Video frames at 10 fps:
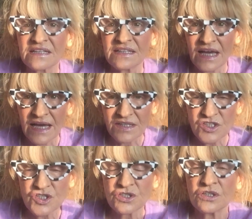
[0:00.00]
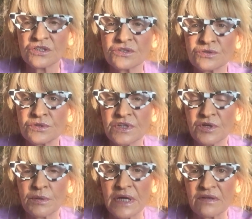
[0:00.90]
attached to the
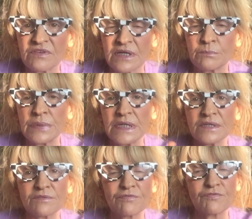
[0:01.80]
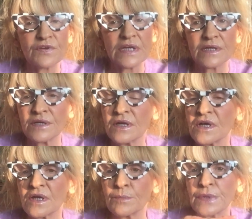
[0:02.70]
craving, be it fear,
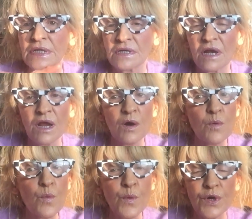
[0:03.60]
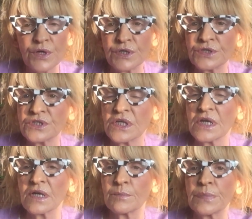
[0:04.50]
be it low worth,
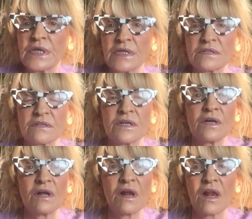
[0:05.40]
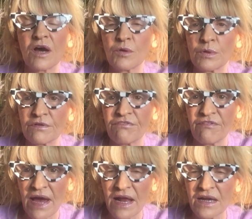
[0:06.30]
be it lower
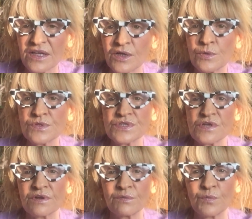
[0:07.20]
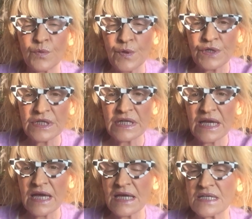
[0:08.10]
values,
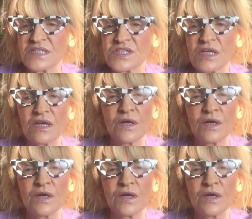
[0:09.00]
unworthiness,